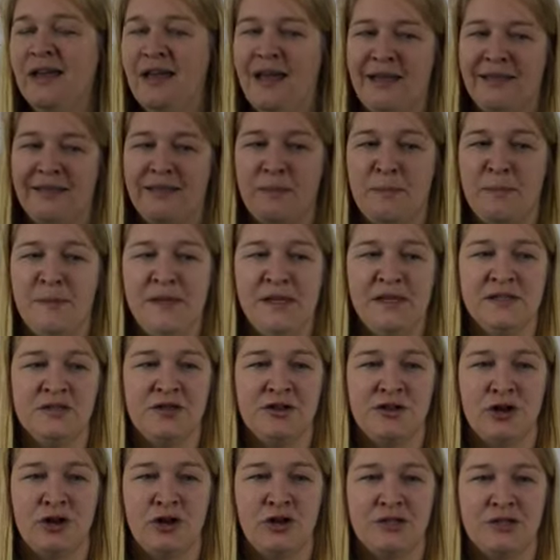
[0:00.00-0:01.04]
And the beans are
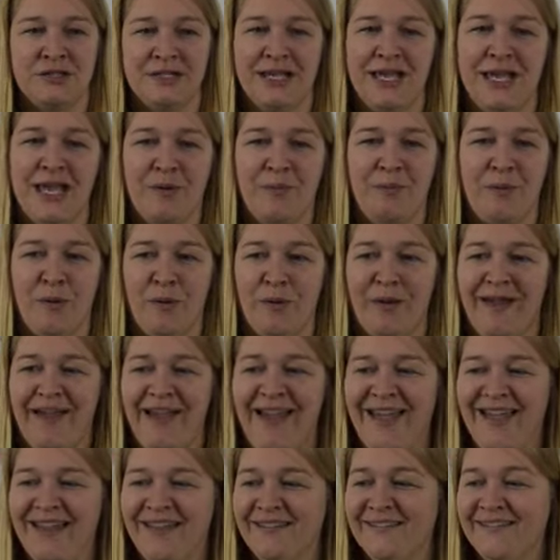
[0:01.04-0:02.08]
yours to keep,
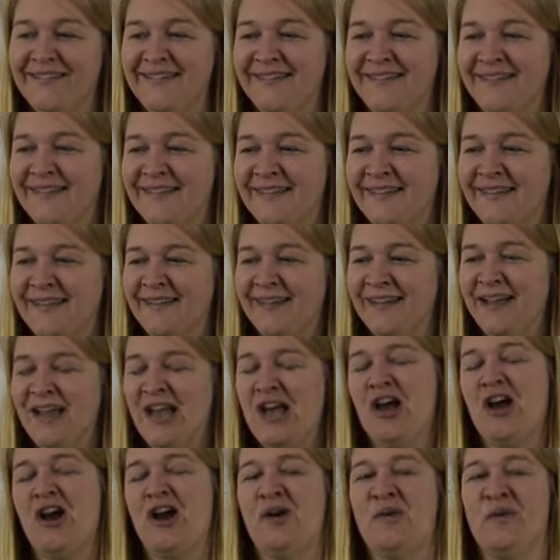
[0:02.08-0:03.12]
okay?
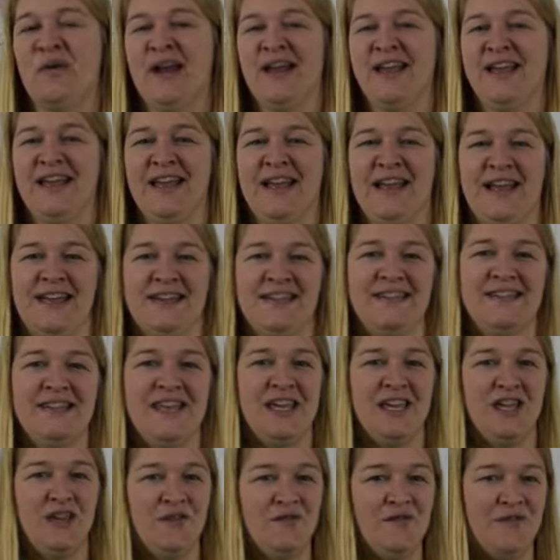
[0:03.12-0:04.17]
All right, guys,
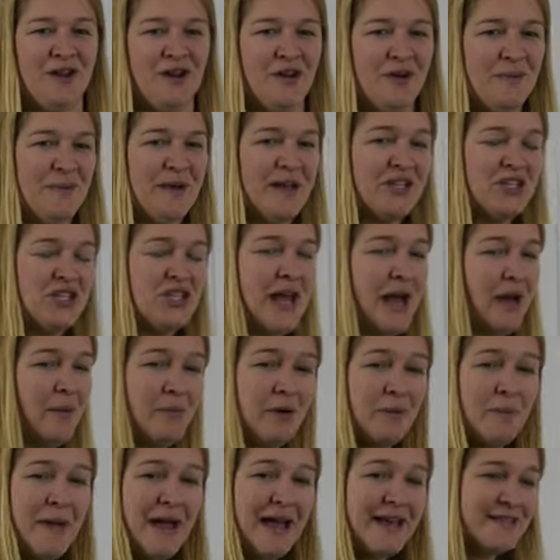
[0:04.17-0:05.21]
thank you very much. Now I'm going
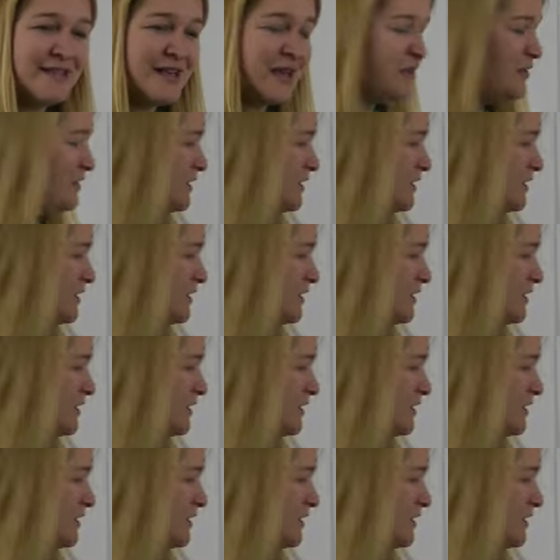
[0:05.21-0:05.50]
to pass out